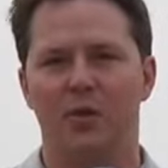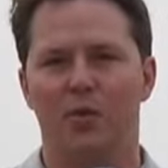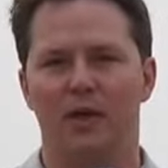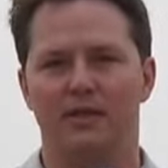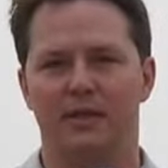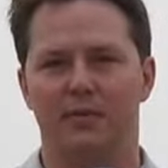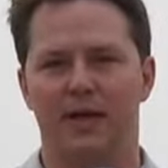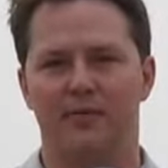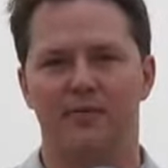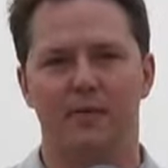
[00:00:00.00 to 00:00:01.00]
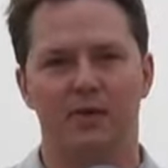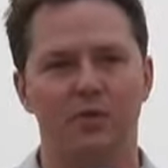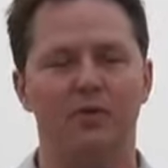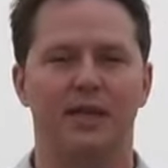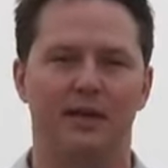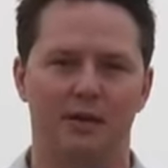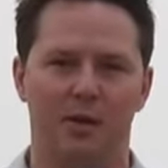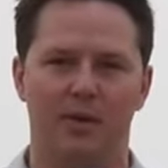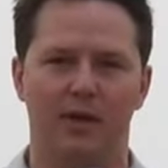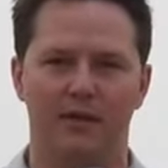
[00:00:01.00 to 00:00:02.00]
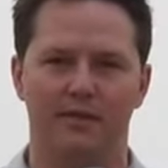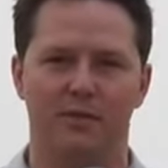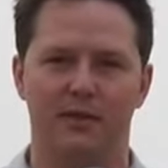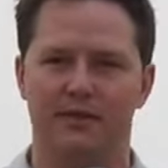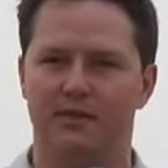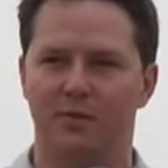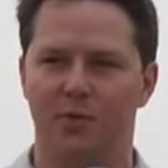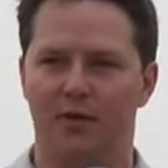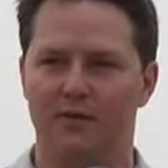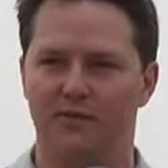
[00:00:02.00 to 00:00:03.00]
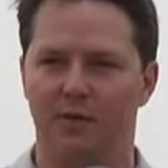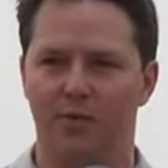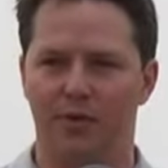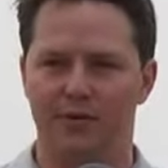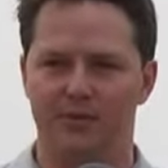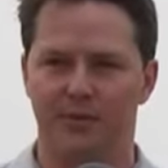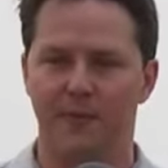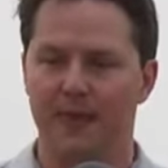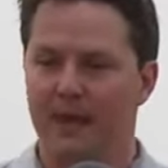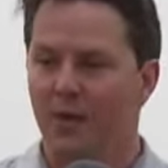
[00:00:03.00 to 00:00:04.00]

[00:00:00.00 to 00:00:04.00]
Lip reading: which would have huge economic consequences to the province of Alberta. So,